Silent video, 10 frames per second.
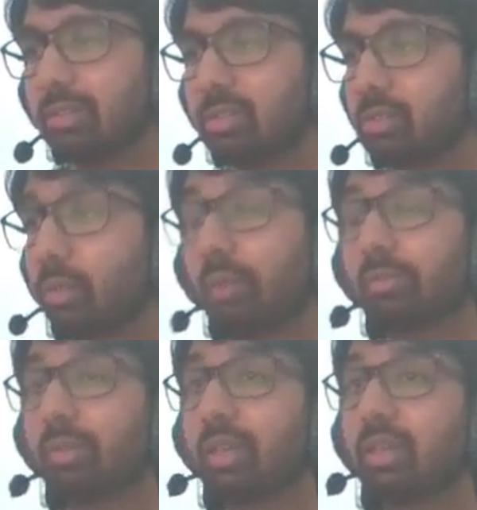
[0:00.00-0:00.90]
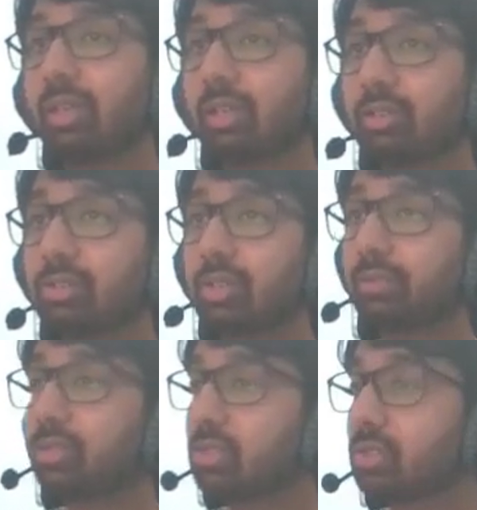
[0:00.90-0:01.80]
This is one of the very interesting
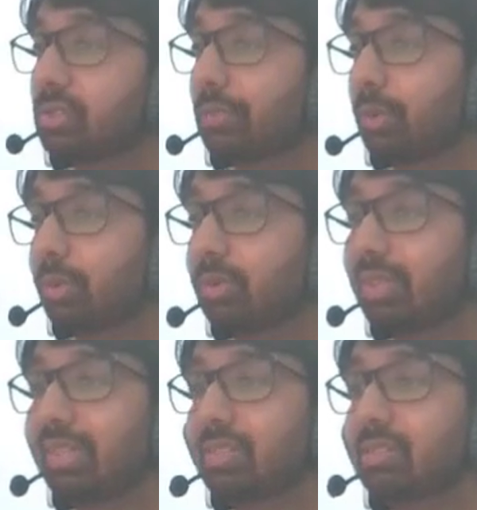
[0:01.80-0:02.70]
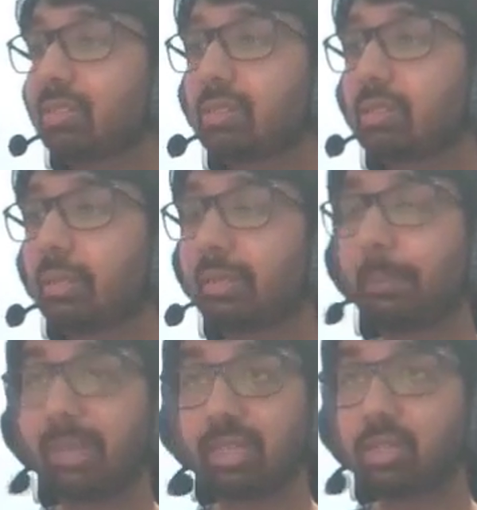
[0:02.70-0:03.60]
features if you want to teach the
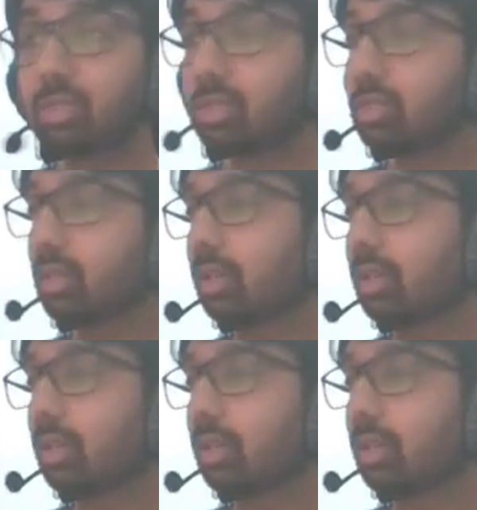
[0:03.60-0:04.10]
beginners.